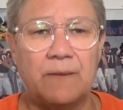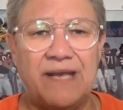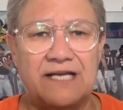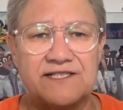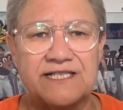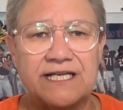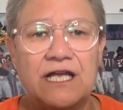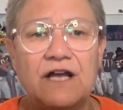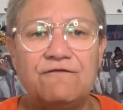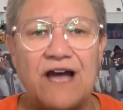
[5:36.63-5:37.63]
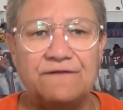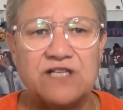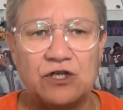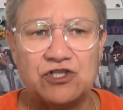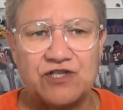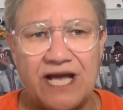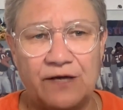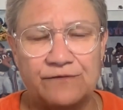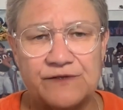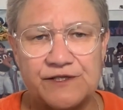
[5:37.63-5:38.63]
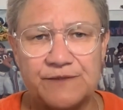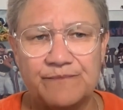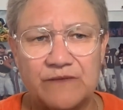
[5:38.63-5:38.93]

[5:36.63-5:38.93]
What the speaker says: passing, 5 touchdowns,